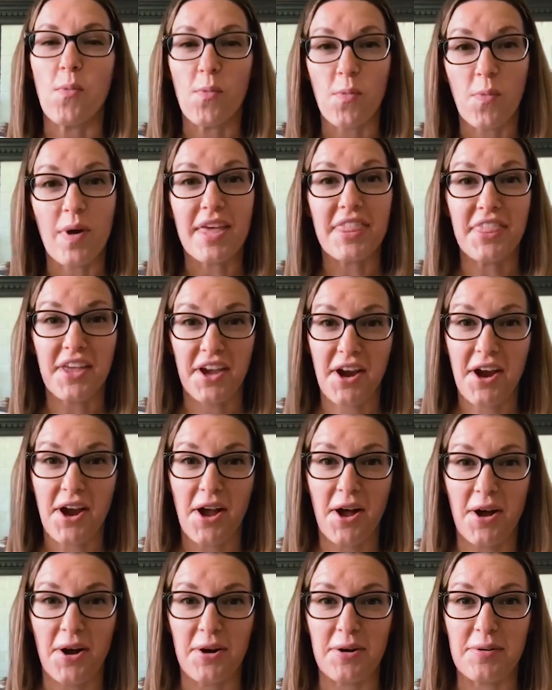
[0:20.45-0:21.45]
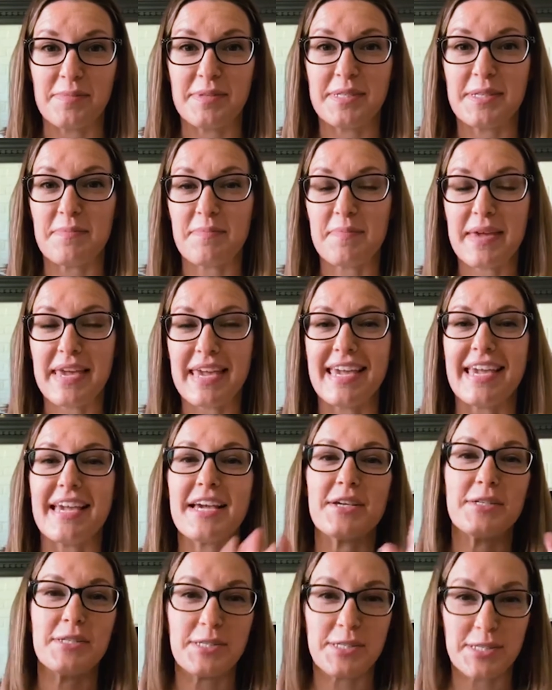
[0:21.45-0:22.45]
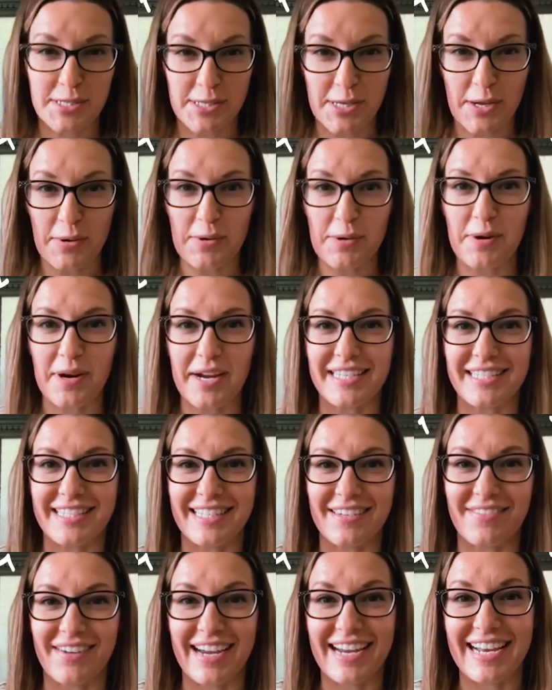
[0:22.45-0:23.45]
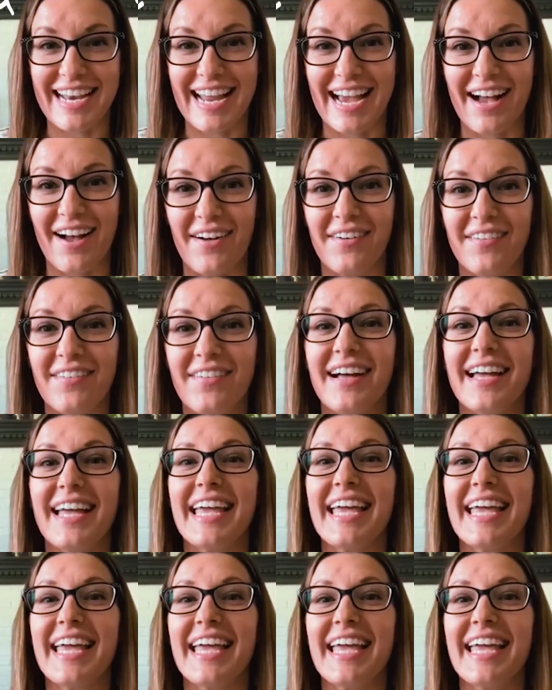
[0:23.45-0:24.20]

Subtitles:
With our homes being so crazy right now,